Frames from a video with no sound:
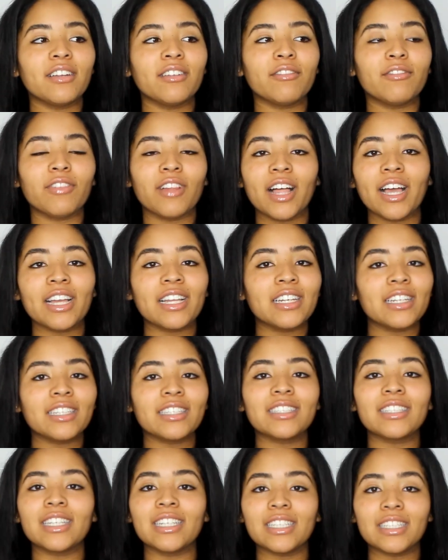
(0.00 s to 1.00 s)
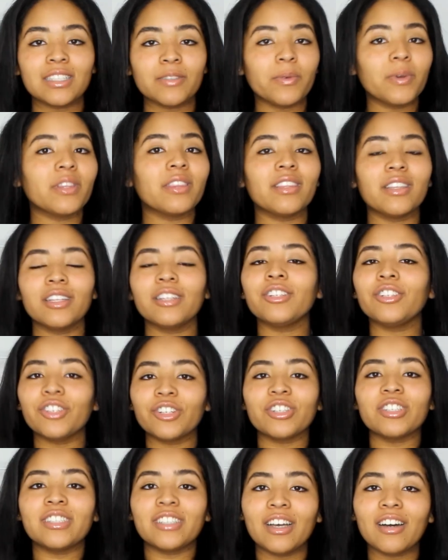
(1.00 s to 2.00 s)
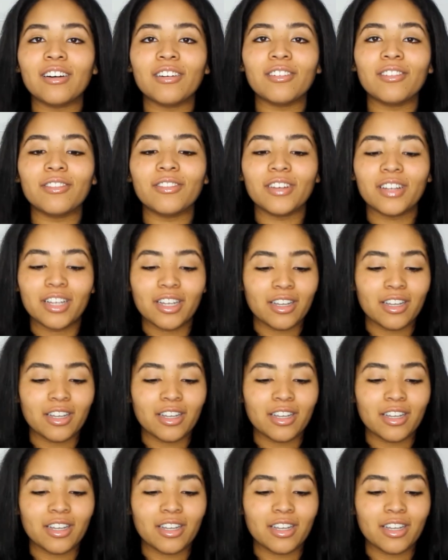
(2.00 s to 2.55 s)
Flyness is within yourself.